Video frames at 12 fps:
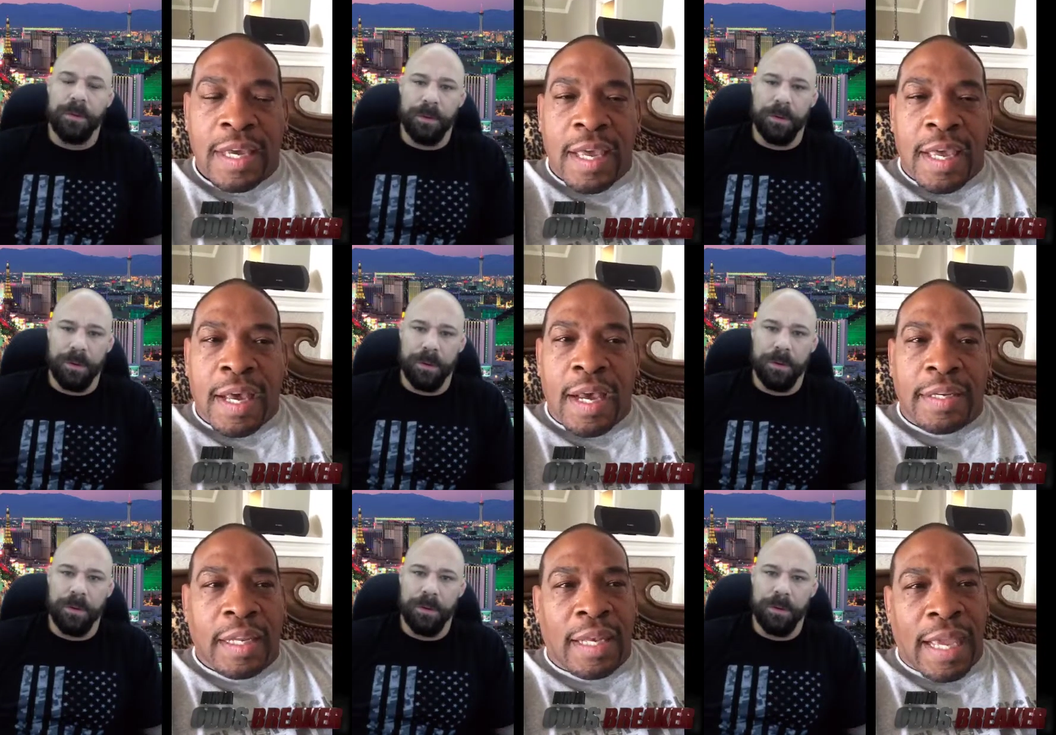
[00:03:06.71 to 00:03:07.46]
Speaker 1: Uh, I uh,
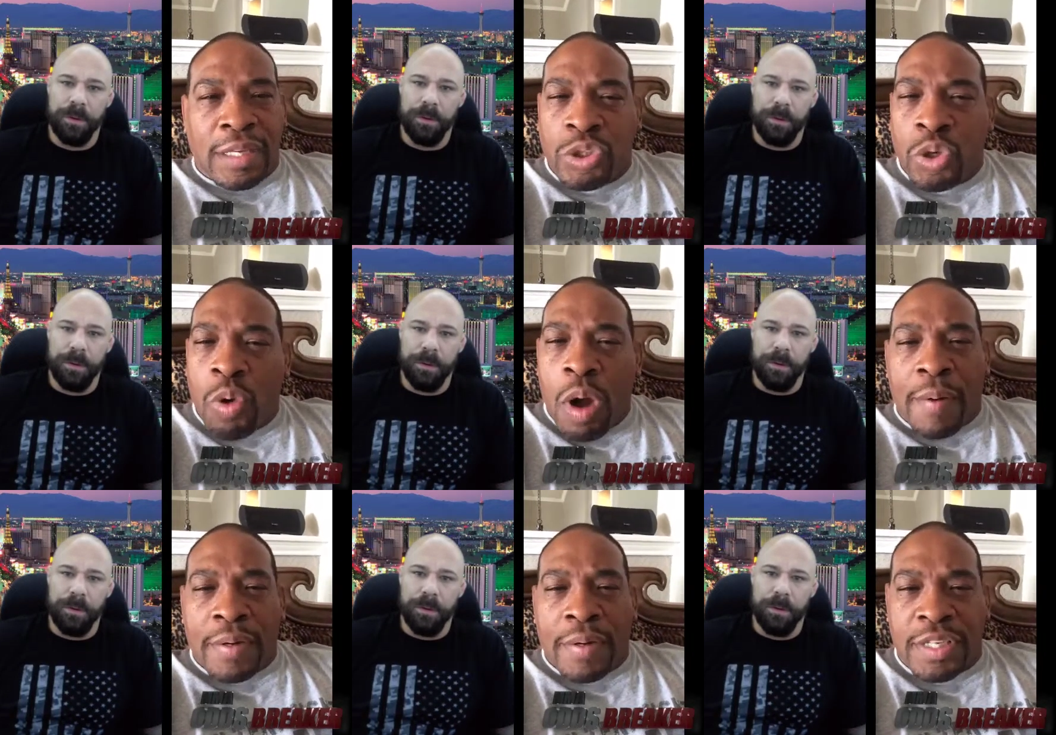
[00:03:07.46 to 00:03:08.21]
did like a
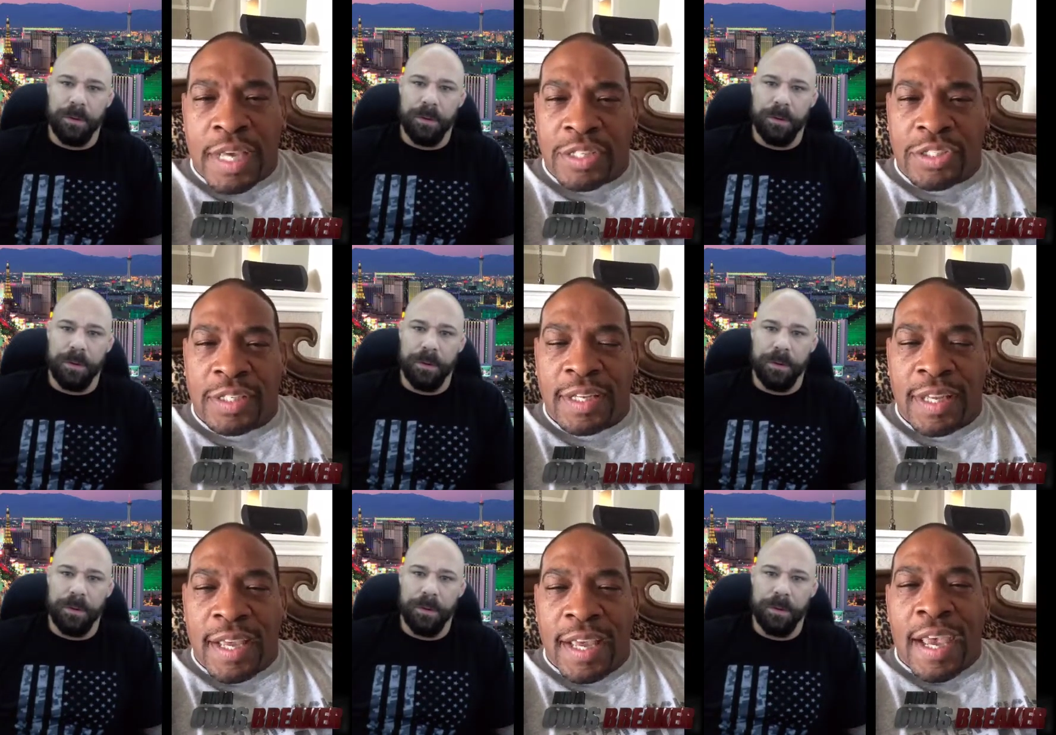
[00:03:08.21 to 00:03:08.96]
two-hour session,
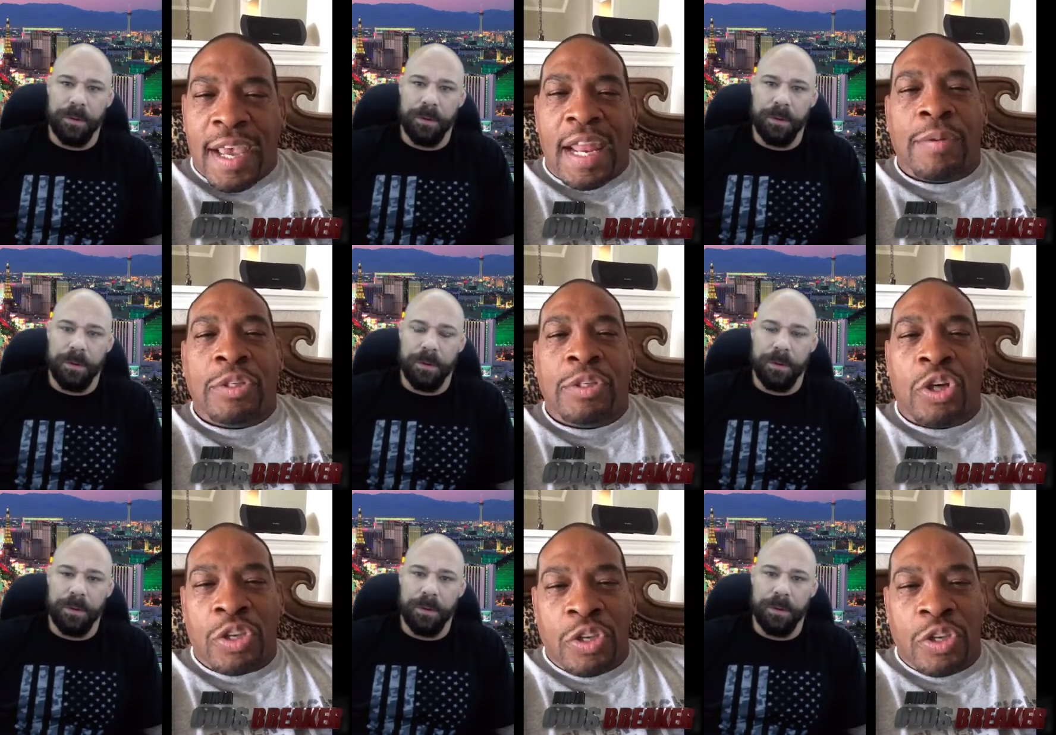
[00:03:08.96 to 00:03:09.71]
and I was
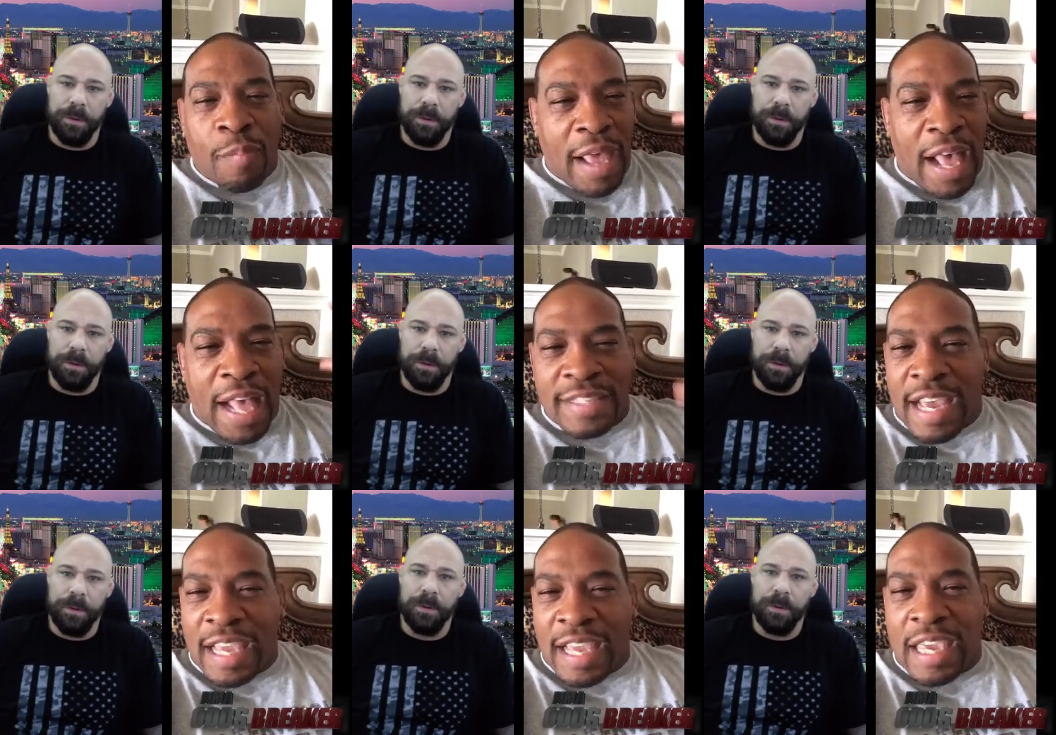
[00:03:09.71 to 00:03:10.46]
showing you know my
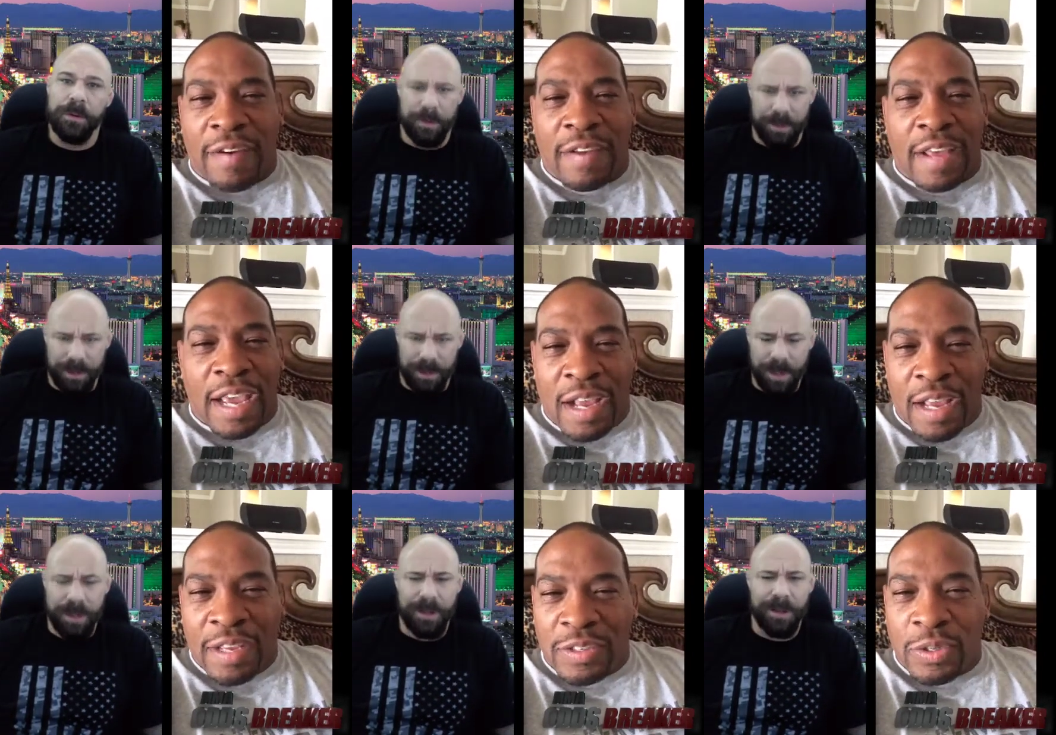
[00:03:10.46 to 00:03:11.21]
outside carry
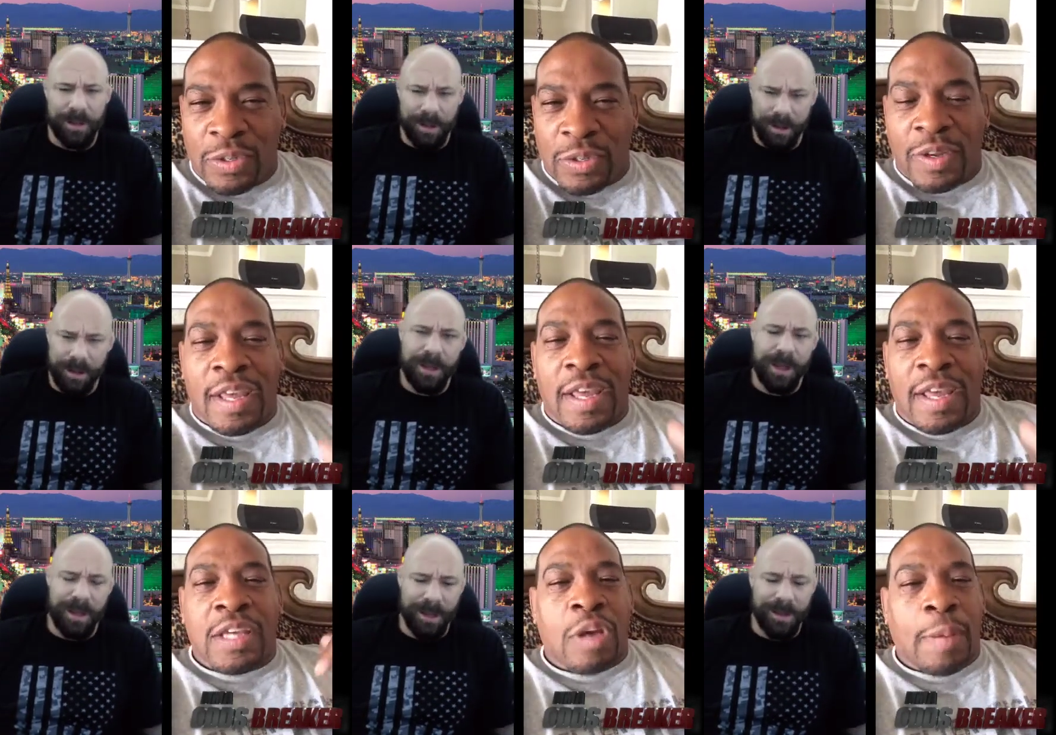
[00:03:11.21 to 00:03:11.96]
I, I do.
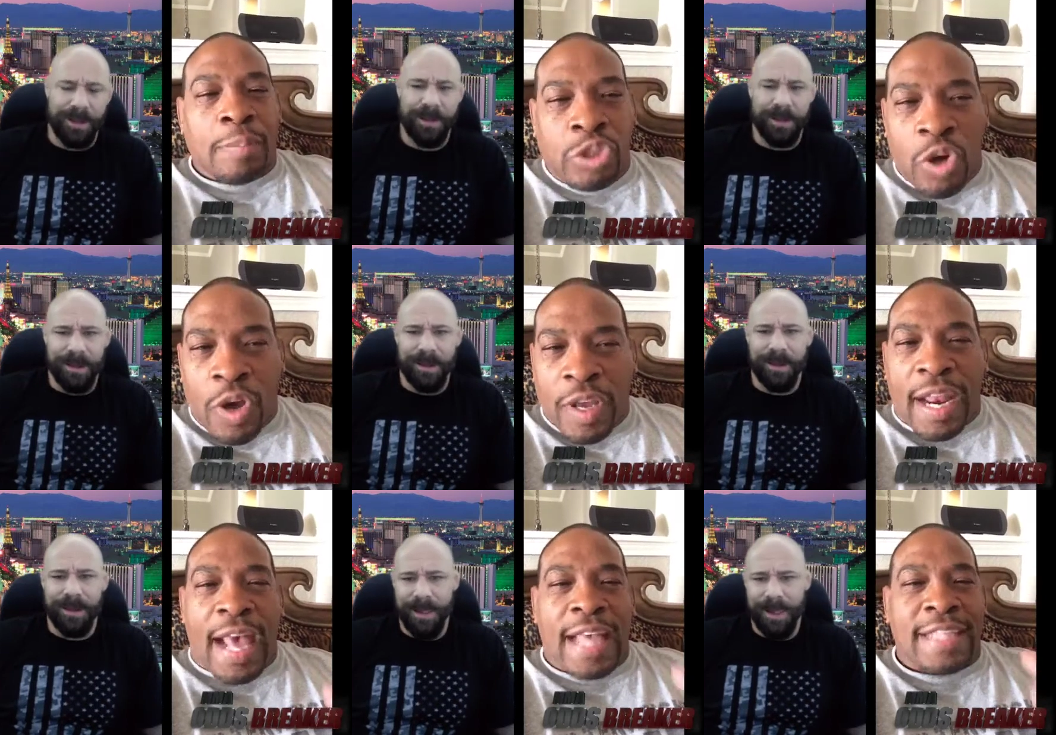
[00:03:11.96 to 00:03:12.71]
Yeah. So I'm showing
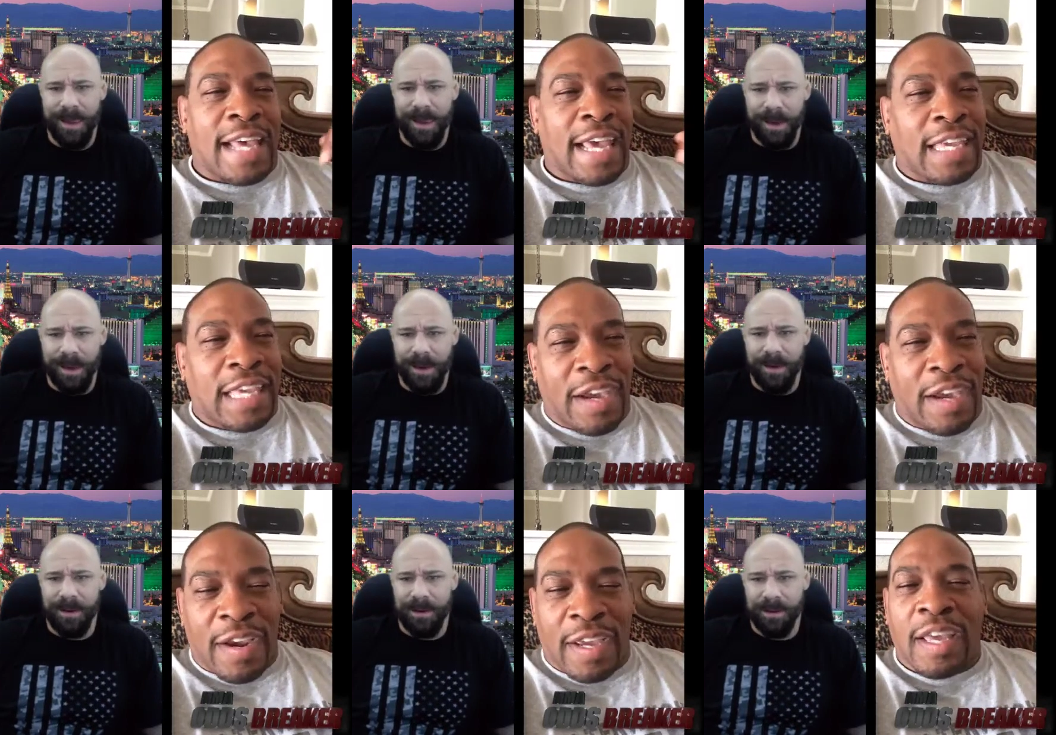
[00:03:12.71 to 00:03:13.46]
that outside
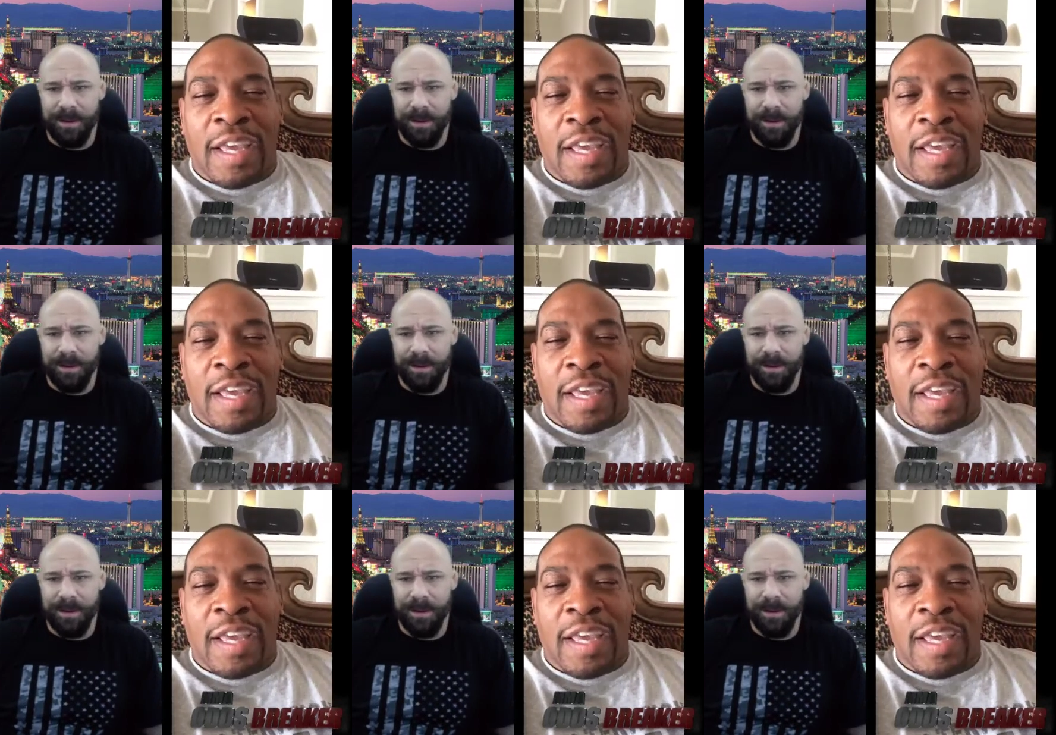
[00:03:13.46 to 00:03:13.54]
carry,